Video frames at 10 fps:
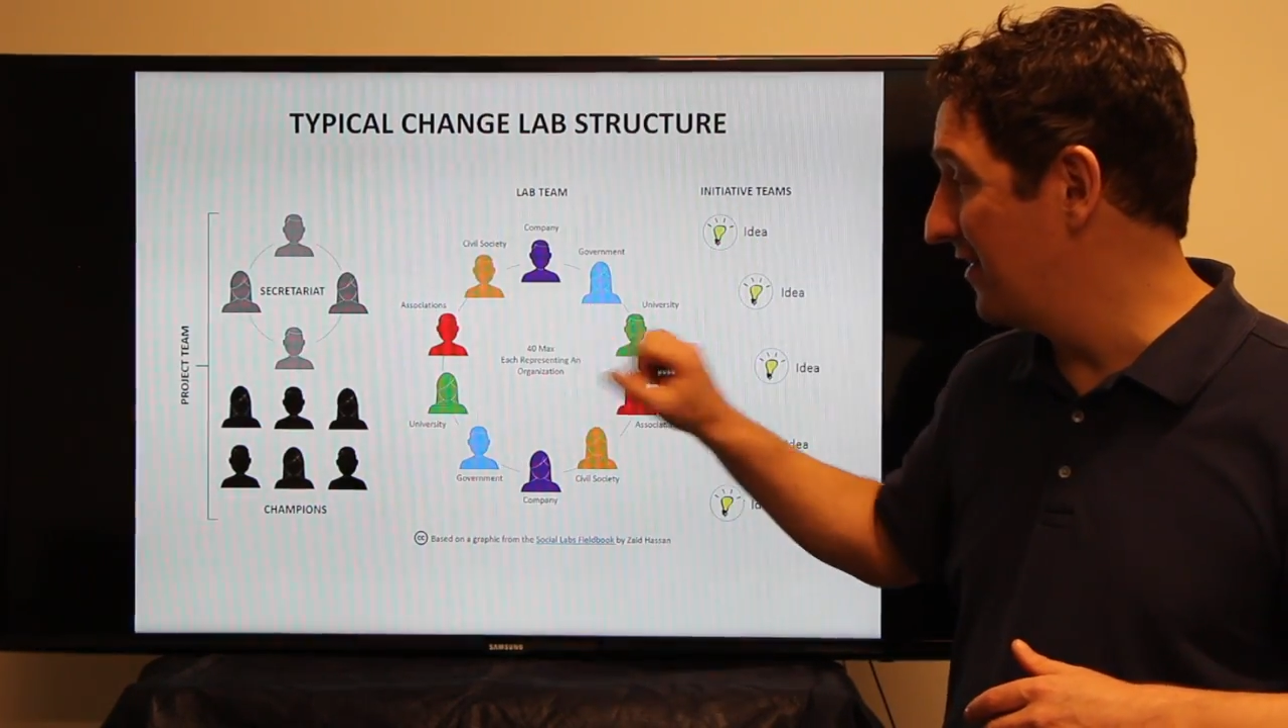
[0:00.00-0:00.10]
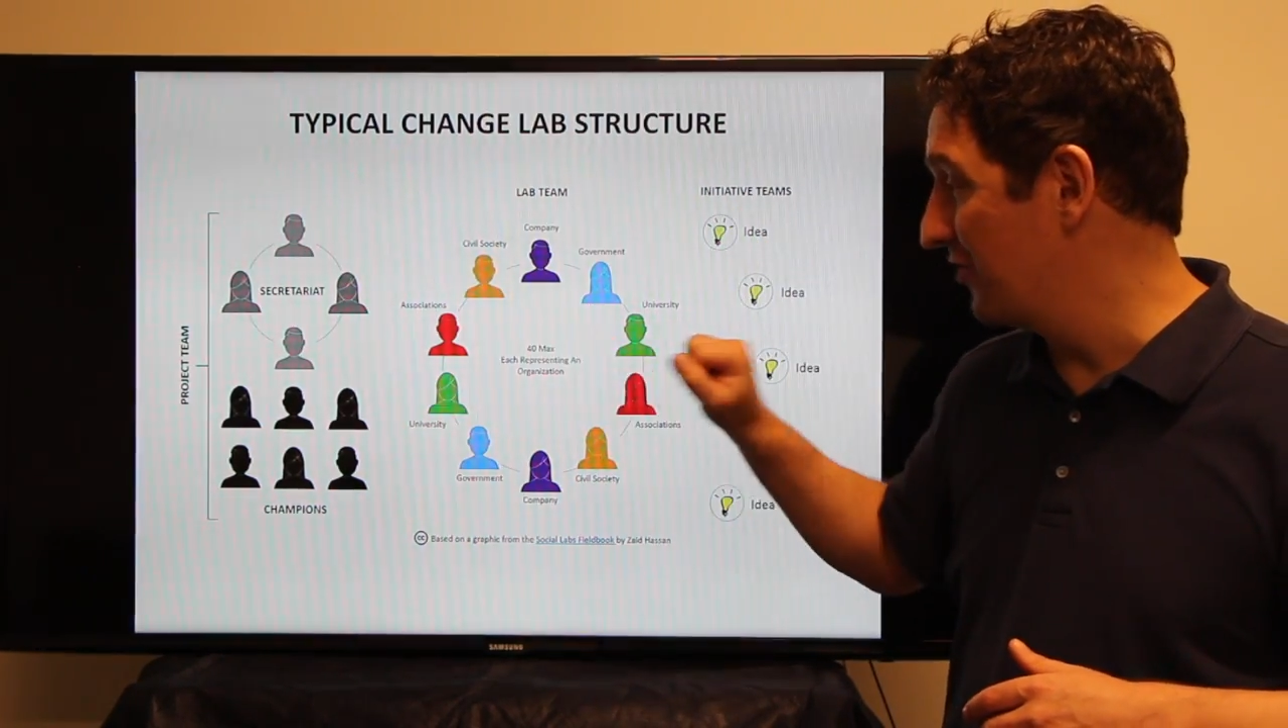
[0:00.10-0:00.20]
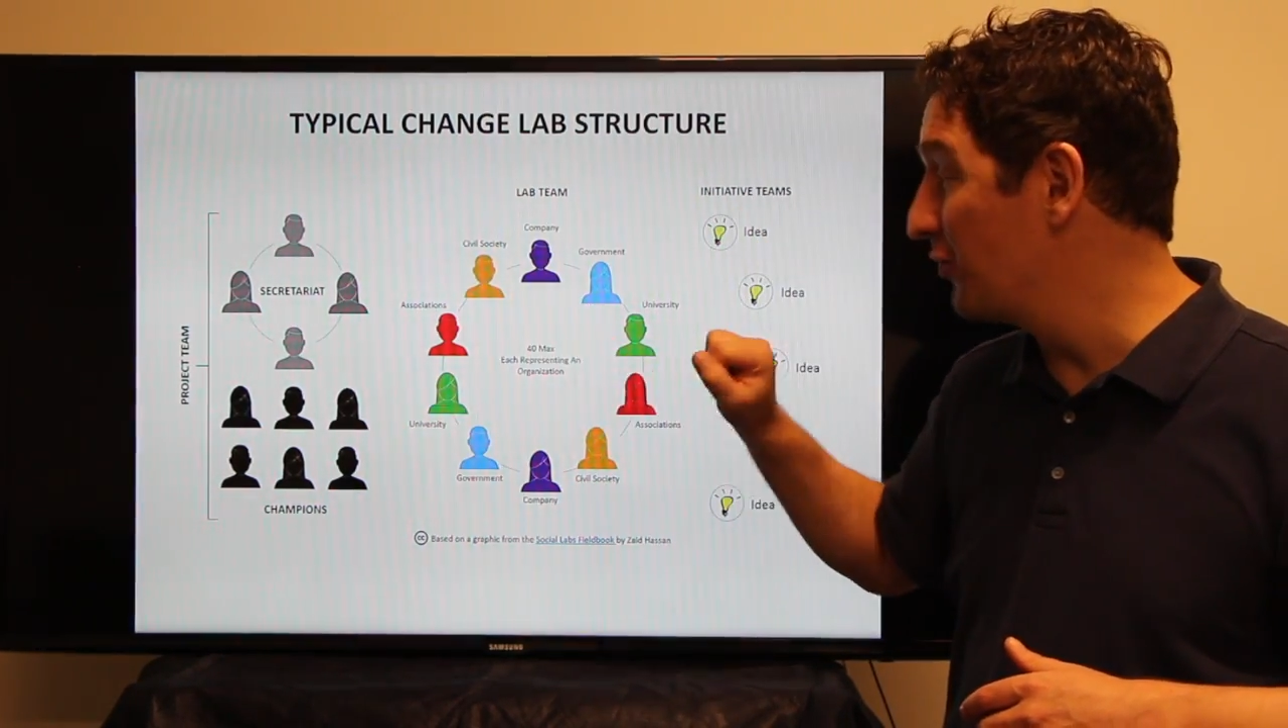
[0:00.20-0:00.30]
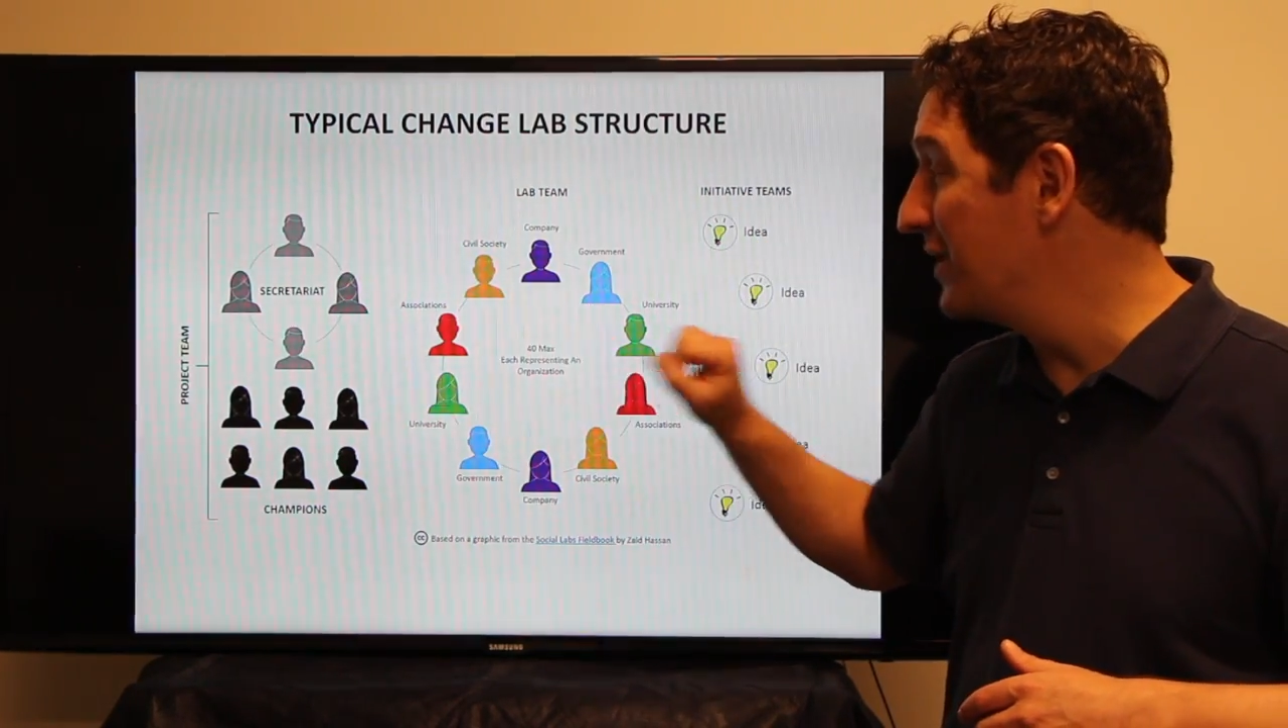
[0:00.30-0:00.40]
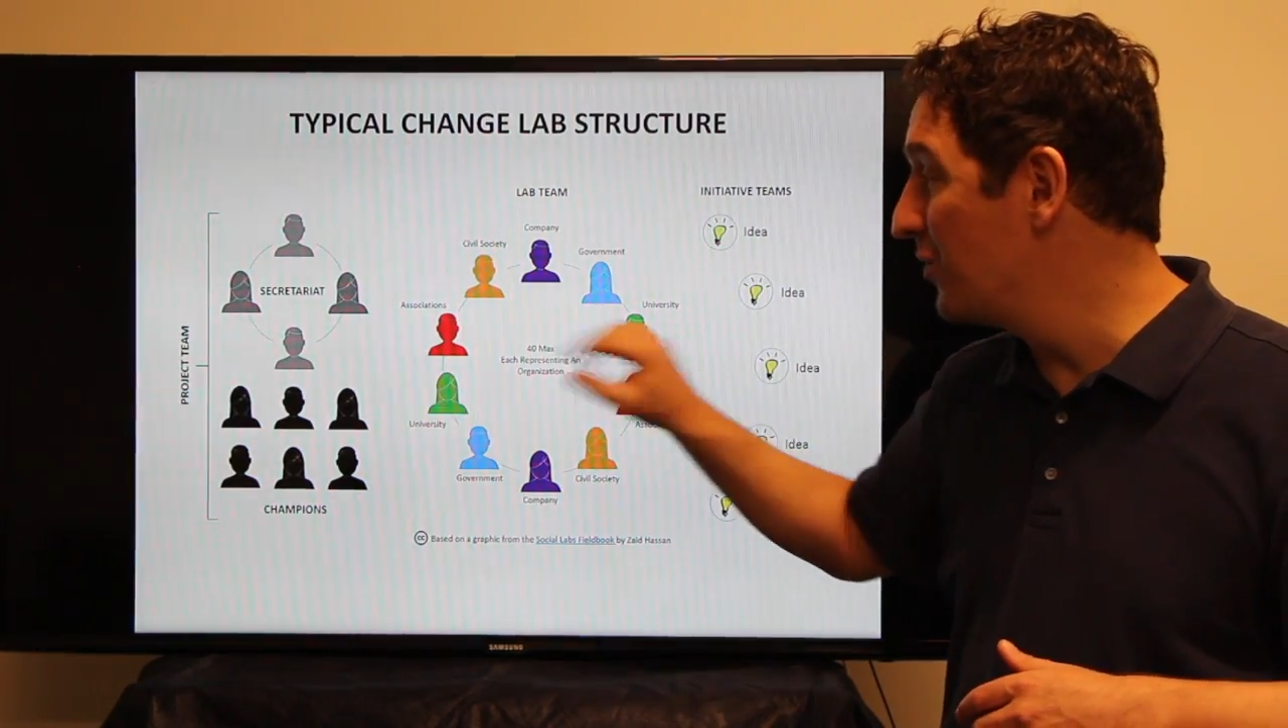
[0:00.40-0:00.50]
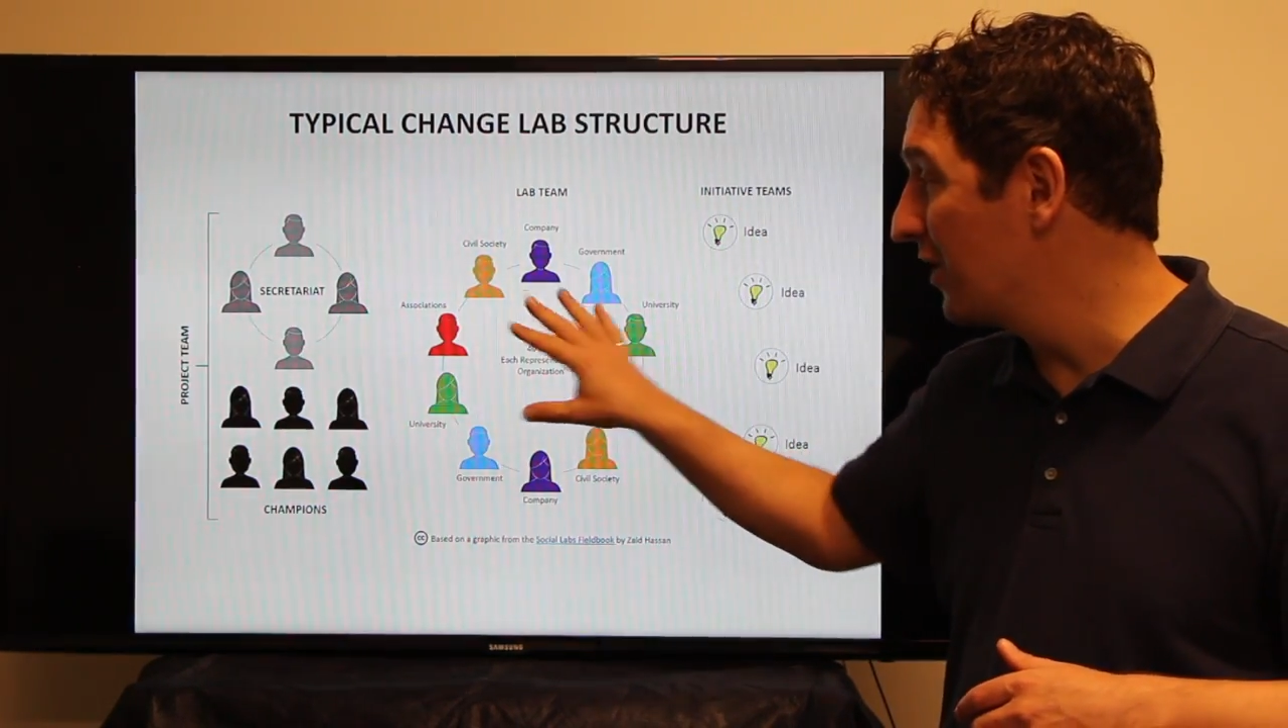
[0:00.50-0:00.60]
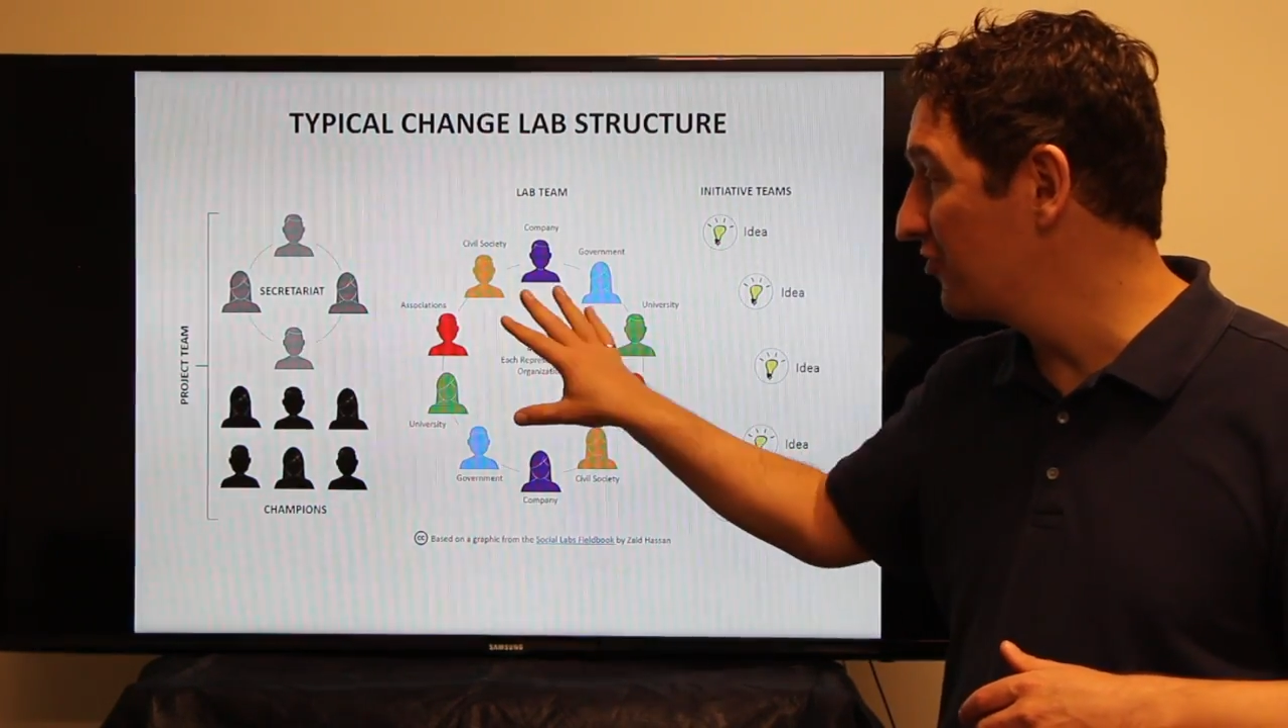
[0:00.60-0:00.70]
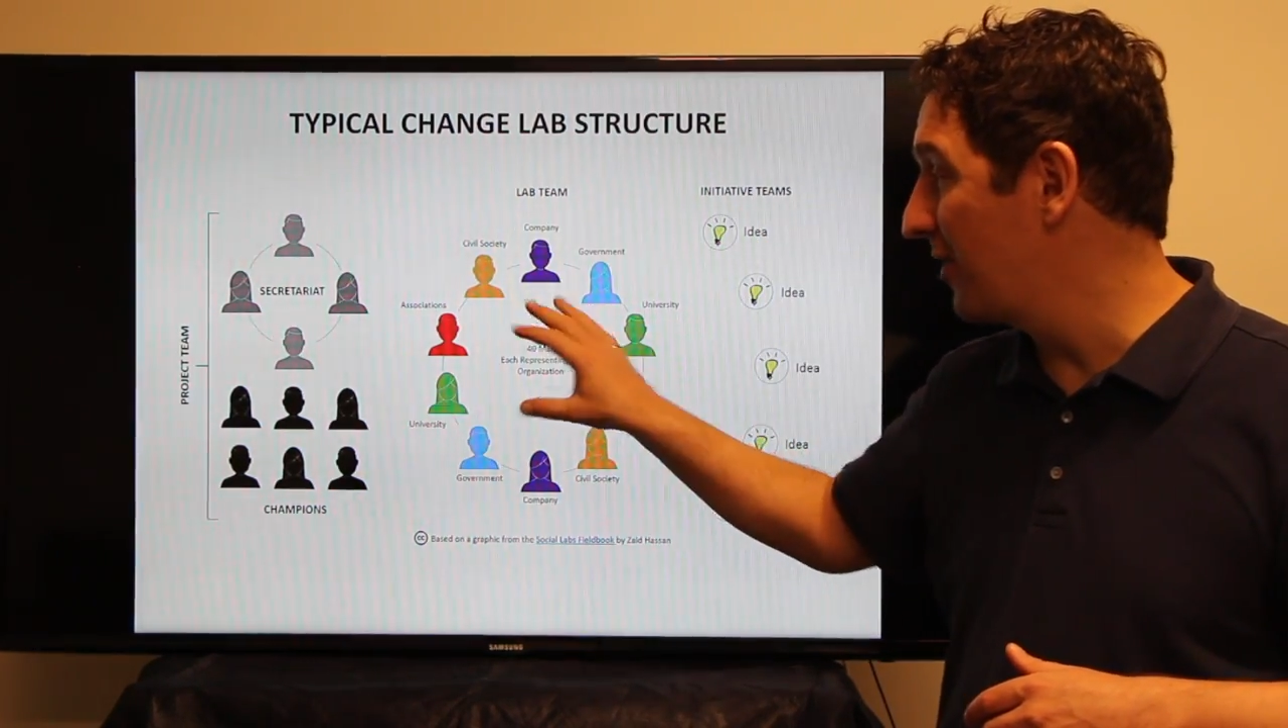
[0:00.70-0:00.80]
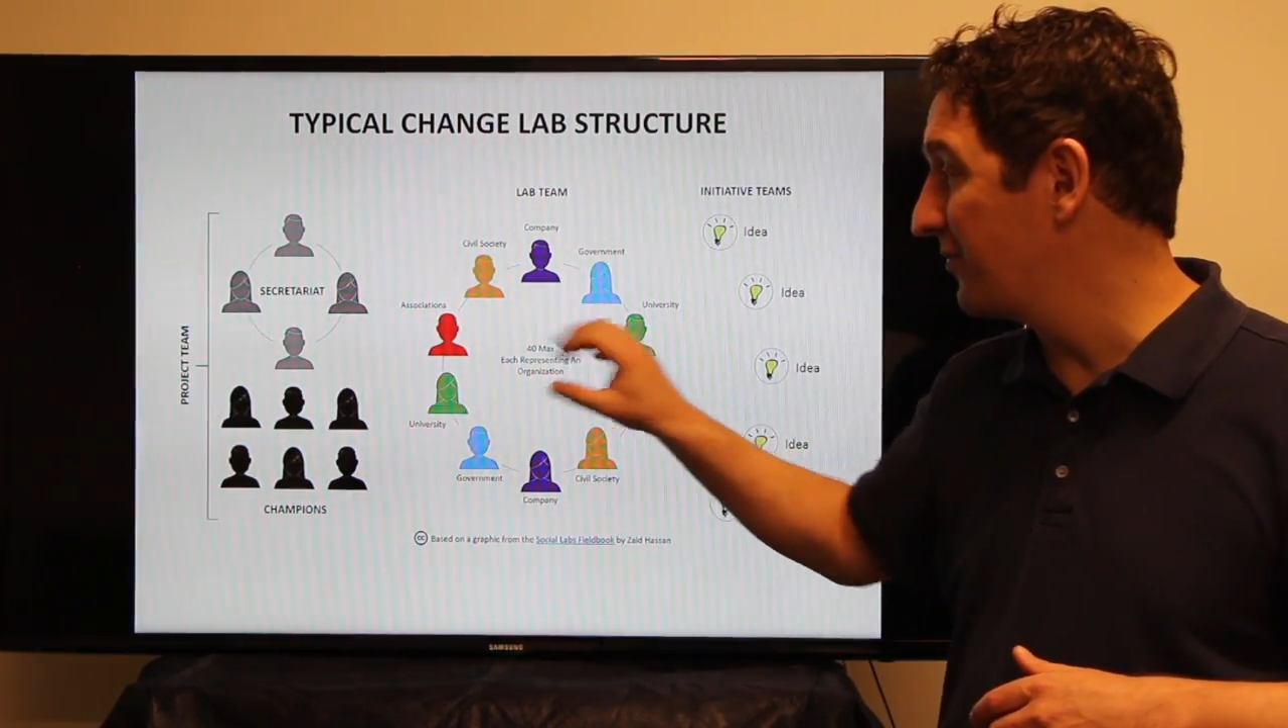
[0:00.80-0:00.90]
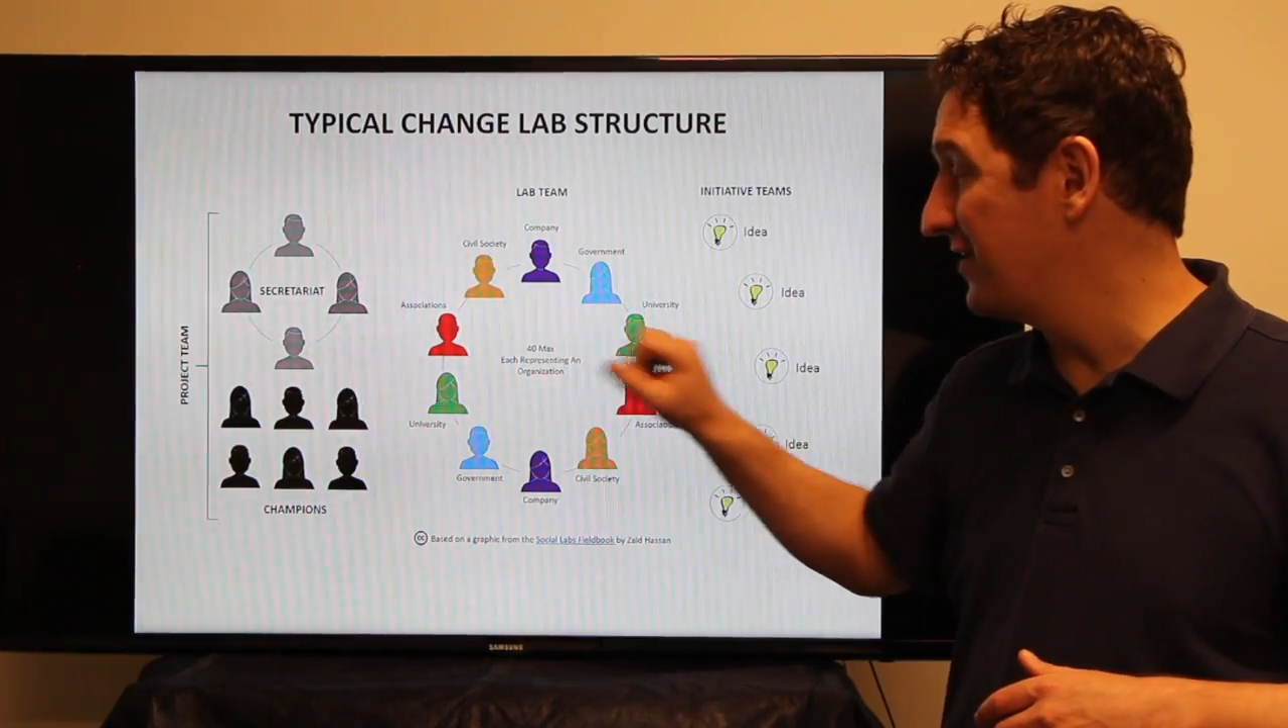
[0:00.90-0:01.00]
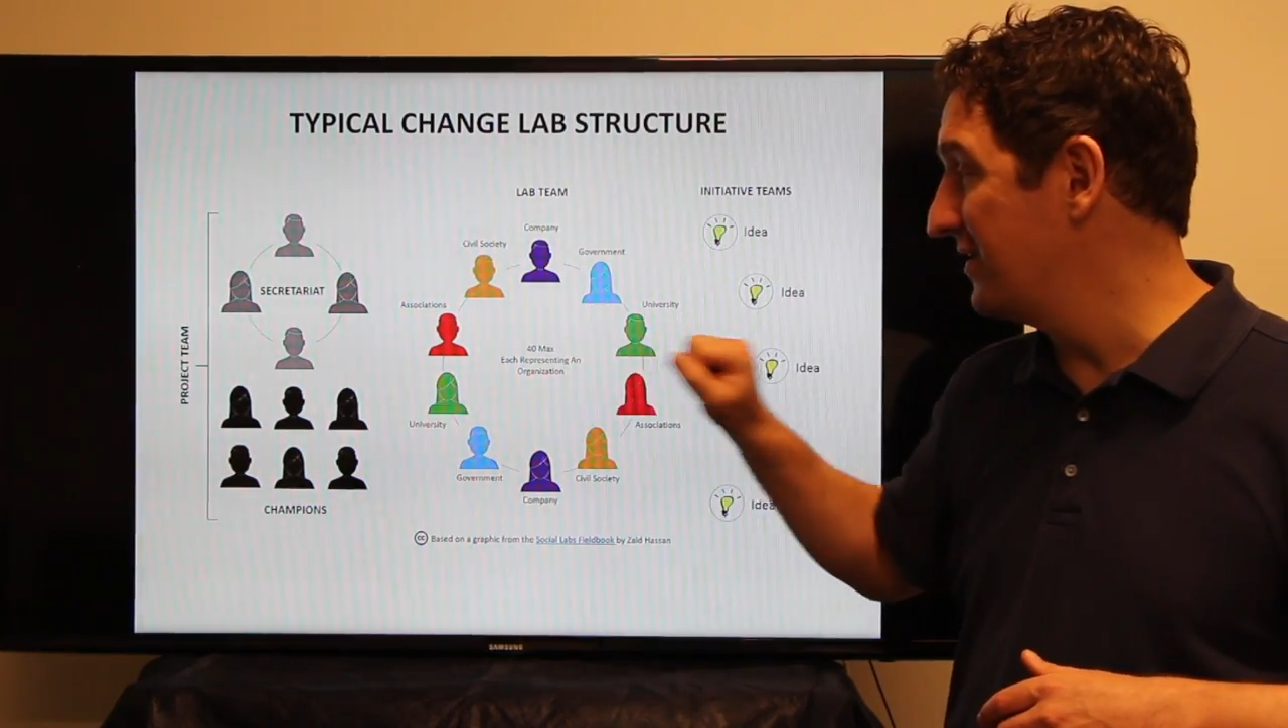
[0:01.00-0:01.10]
the 3 workshops